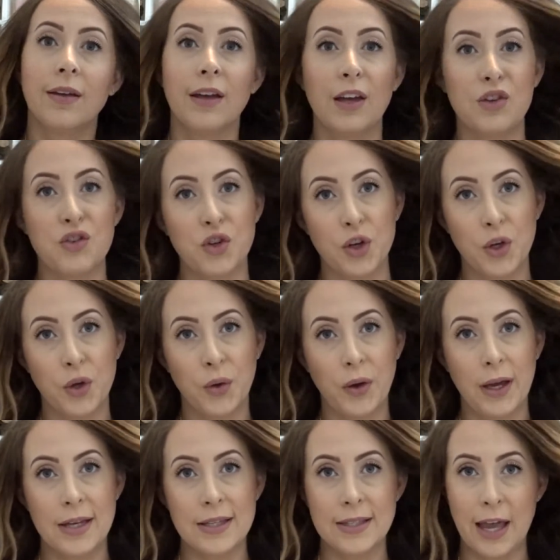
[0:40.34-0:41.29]
and show you
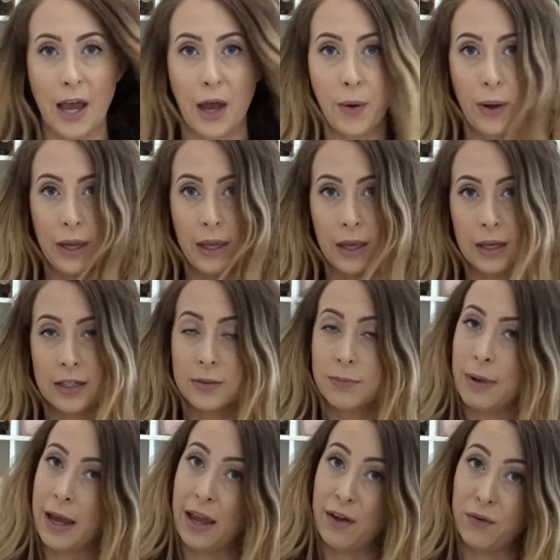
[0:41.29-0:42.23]
guys how I get
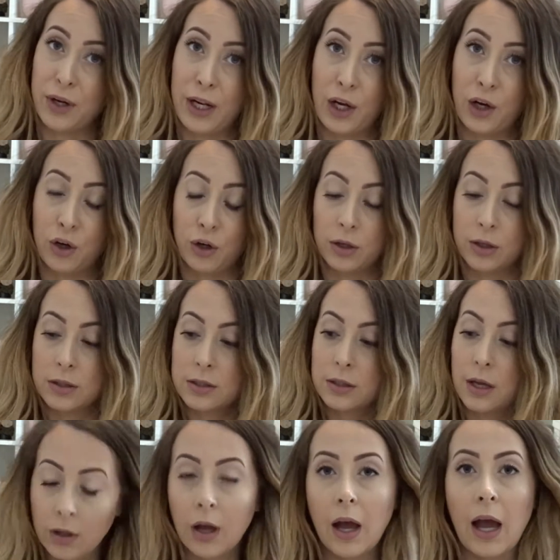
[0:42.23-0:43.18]
my everyday
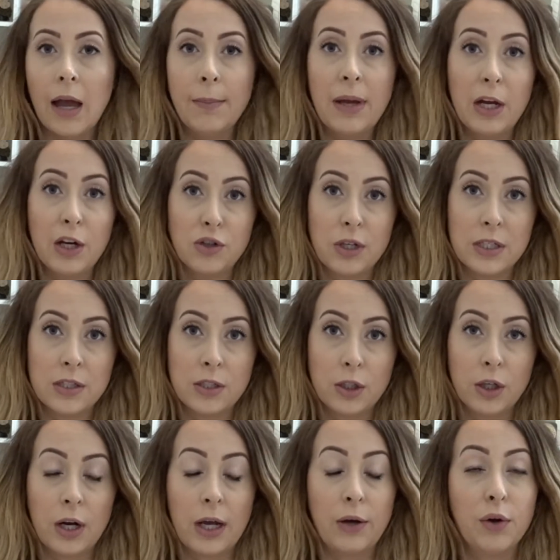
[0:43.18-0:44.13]
curls. I'm a
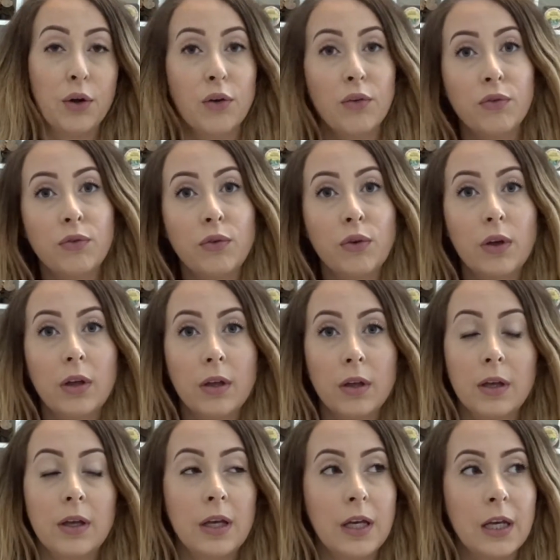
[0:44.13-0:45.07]
hairdresser. I don't know if
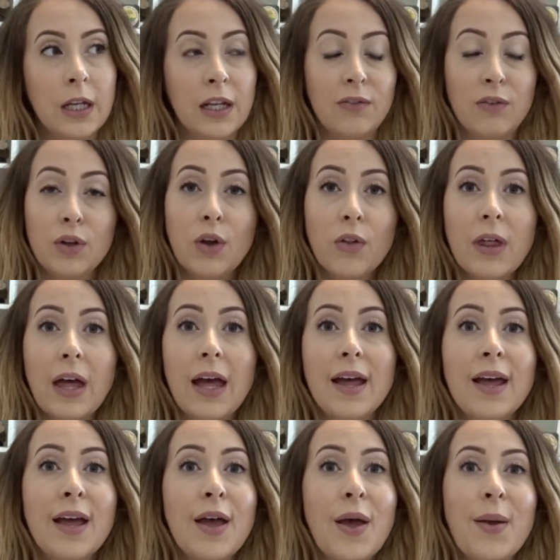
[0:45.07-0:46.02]
any of you know
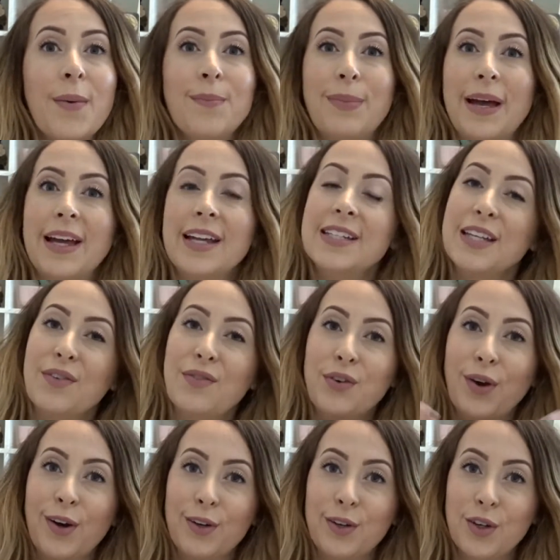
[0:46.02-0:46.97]
that, but if
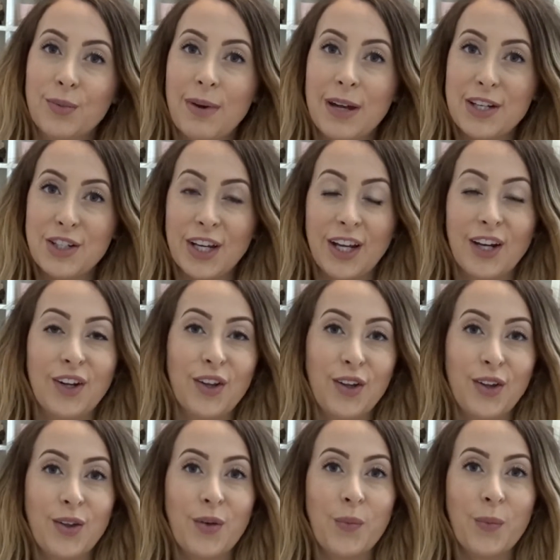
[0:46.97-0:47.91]
you are new to my
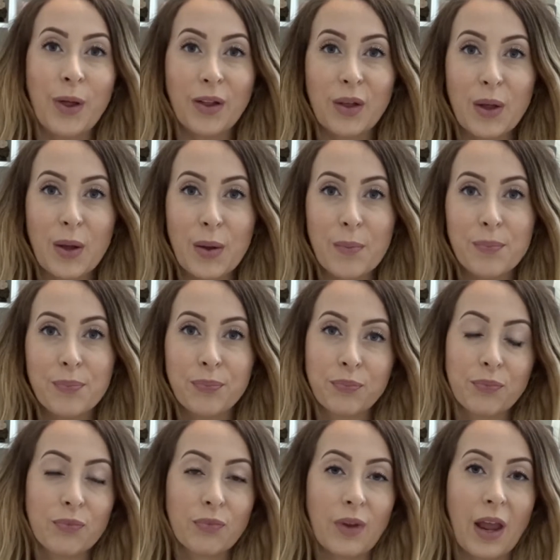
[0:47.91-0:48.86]
channel,
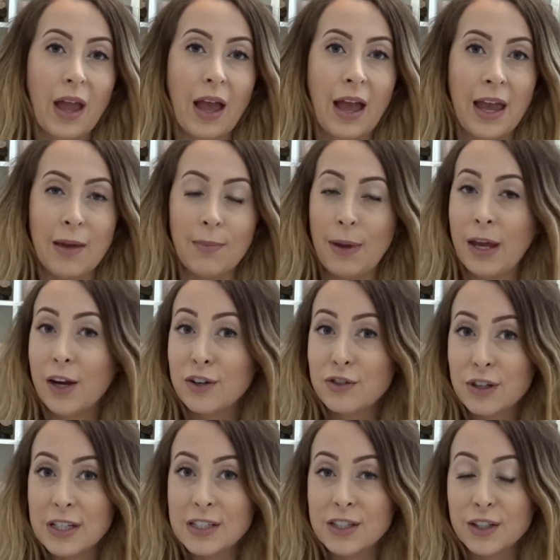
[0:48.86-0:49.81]
welcome. I am a
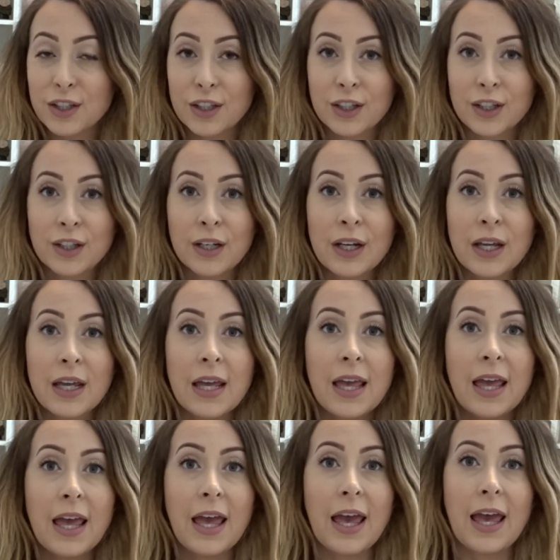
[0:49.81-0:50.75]
hairdresser
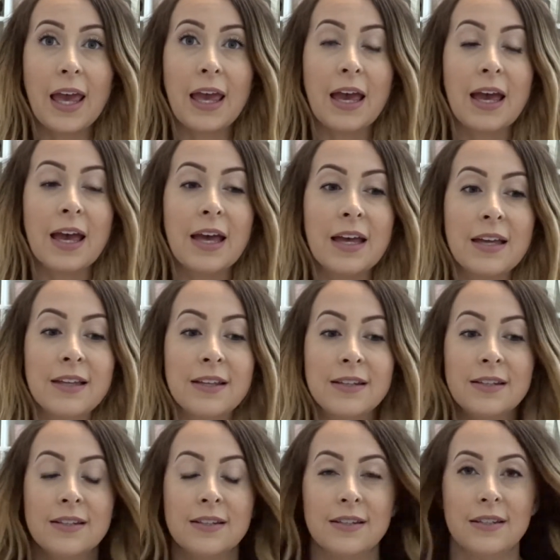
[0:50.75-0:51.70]

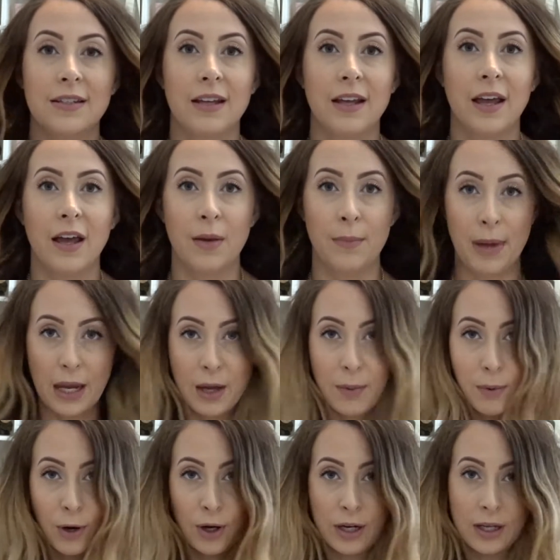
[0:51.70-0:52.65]
and a
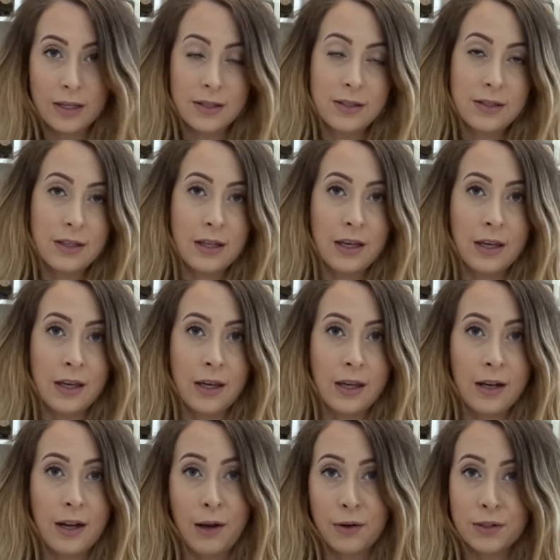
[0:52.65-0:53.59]
makeup artist
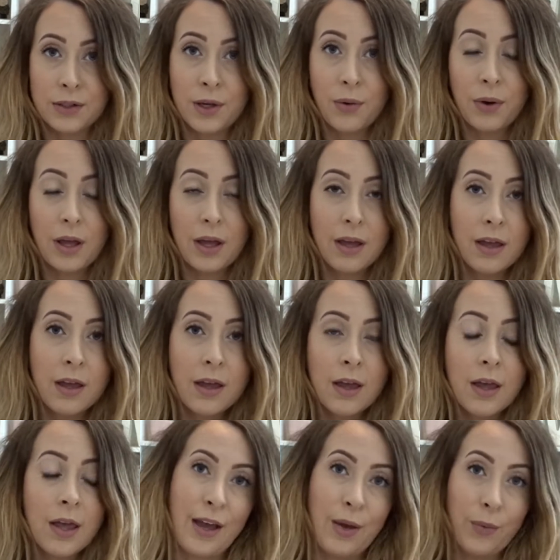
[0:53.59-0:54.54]
in Arizona.
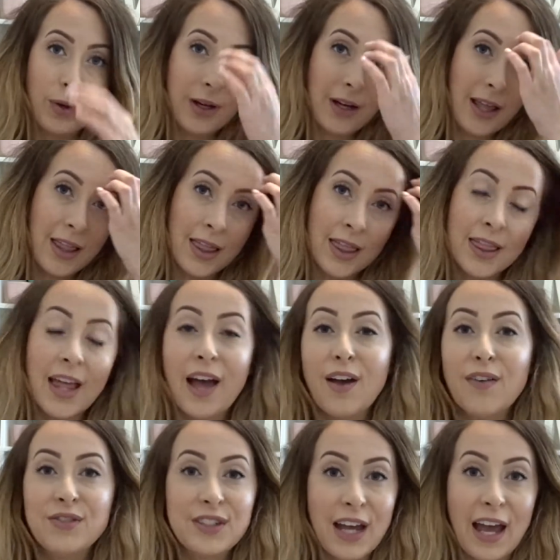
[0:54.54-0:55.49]
I would
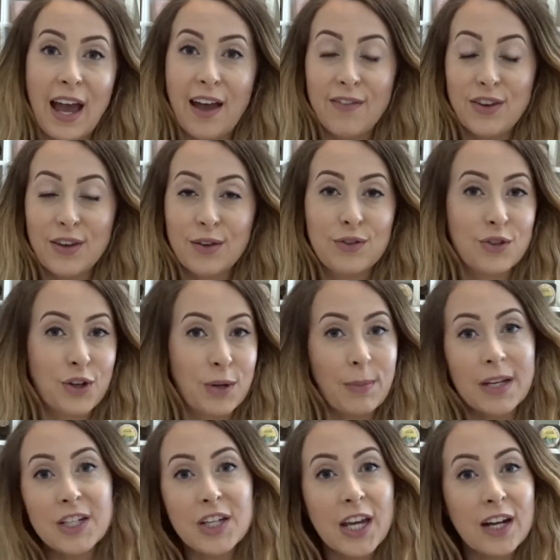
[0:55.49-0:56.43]
love to have you join
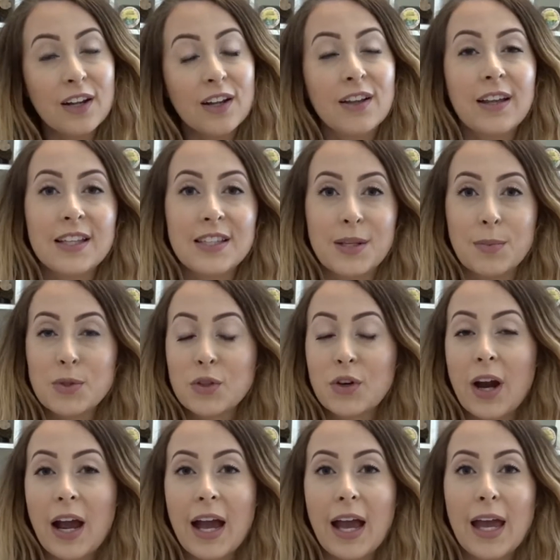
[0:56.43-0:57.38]
my channel and
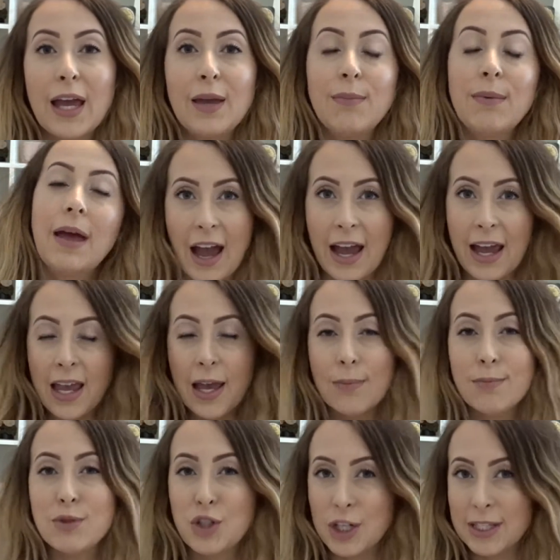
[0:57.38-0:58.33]
subscribe. I
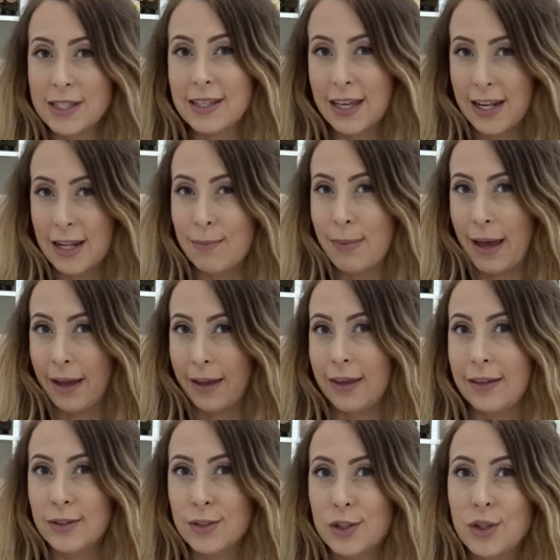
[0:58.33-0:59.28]
am just getting back
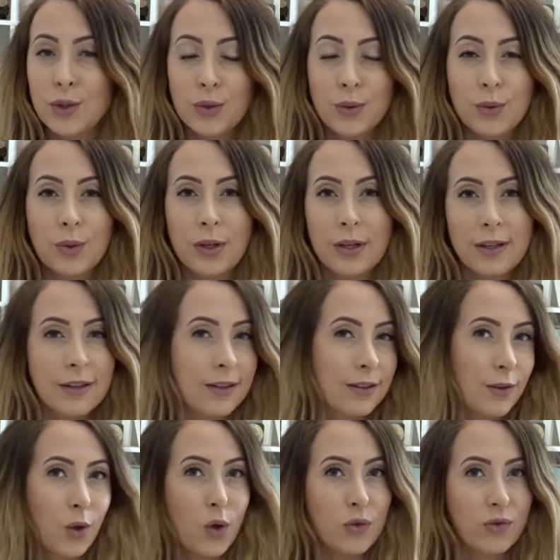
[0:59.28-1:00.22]
into
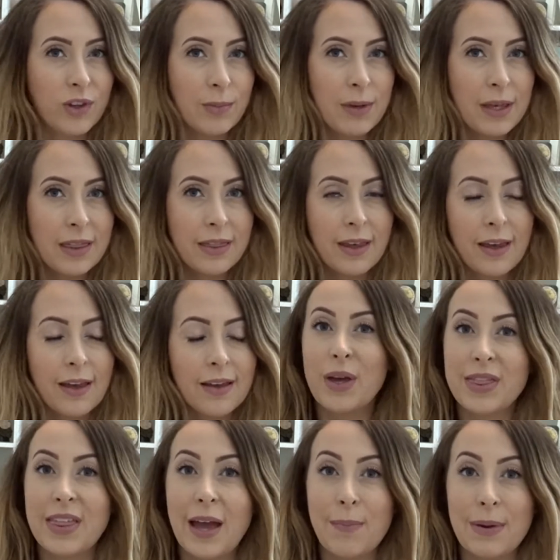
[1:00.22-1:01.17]
the whole filming thing. With
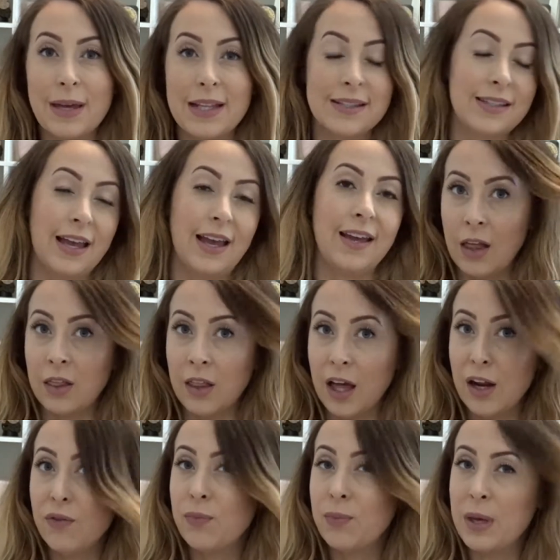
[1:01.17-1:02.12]
that being said, a lot
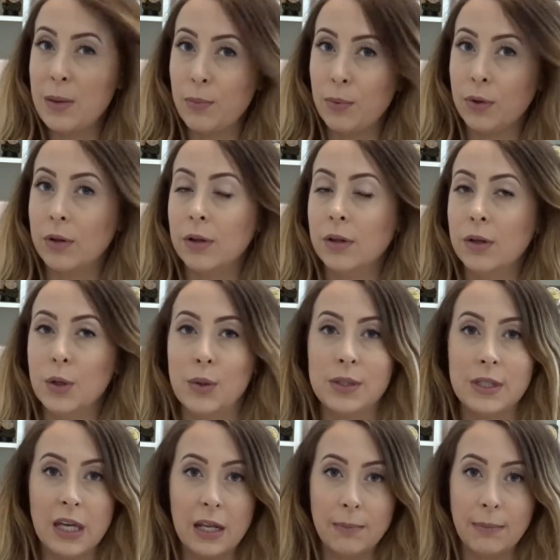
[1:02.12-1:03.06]
of people who
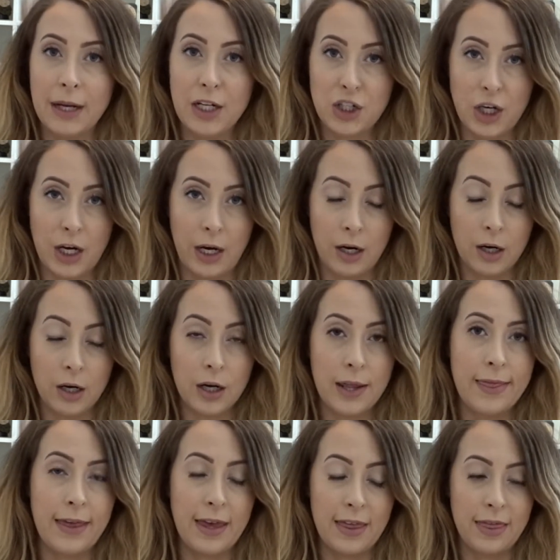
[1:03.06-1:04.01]
sit in my chair,
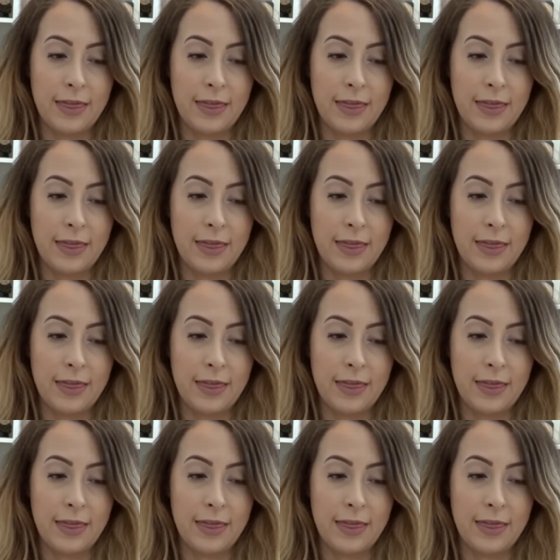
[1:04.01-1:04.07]
they